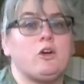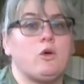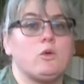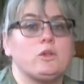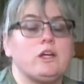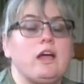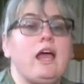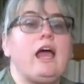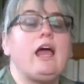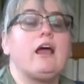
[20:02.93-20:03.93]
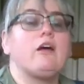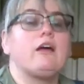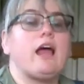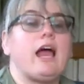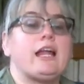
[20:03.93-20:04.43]
in gold.
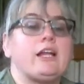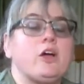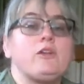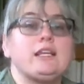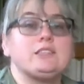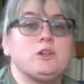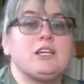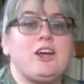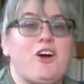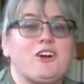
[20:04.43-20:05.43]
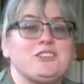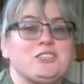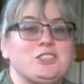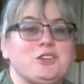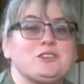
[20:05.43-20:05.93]
And I know that's really hard
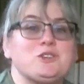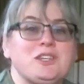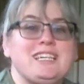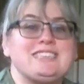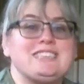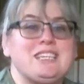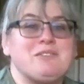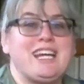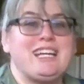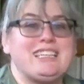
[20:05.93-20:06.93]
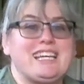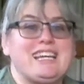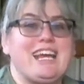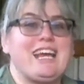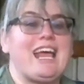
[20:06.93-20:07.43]
to do. It's really intimidating to
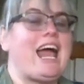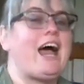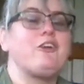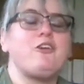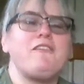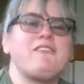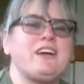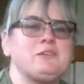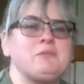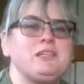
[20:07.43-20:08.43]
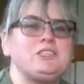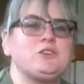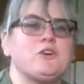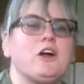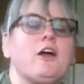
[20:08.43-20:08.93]
think, how do I find a
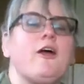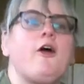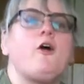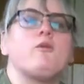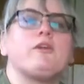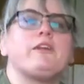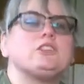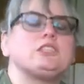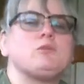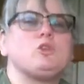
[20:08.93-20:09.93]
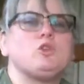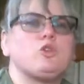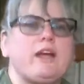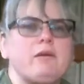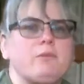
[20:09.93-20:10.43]
mentor? Well, there are some
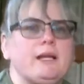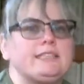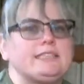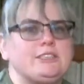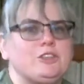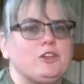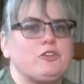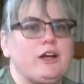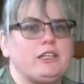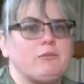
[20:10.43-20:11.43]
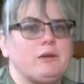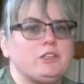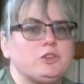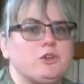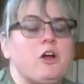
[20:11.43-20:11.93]
great places you can find a
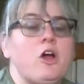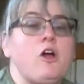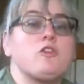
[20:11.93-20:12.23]
mentor